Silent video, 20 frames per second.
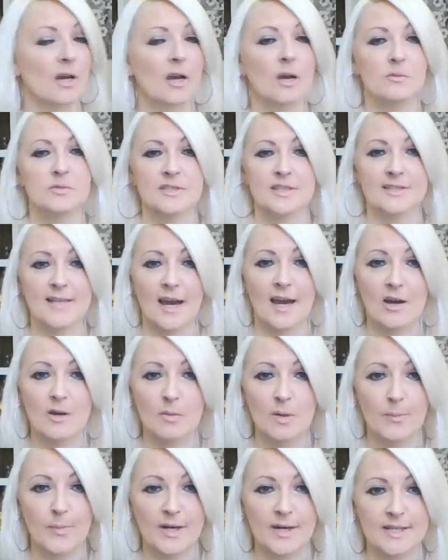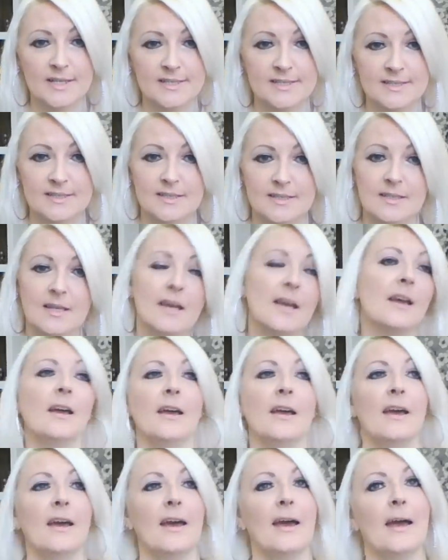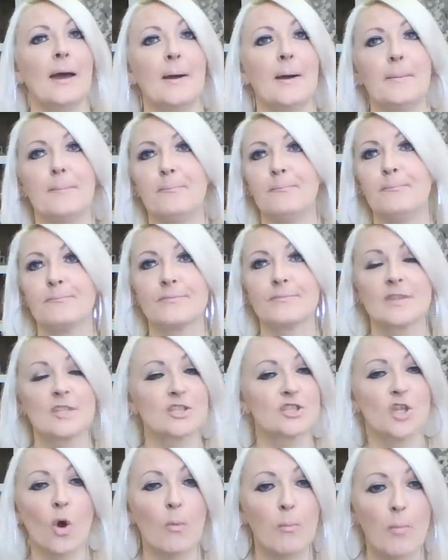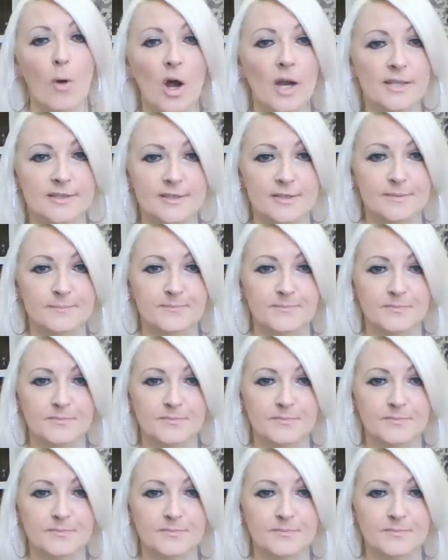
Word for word: I was a terrible person. Um, there's no point.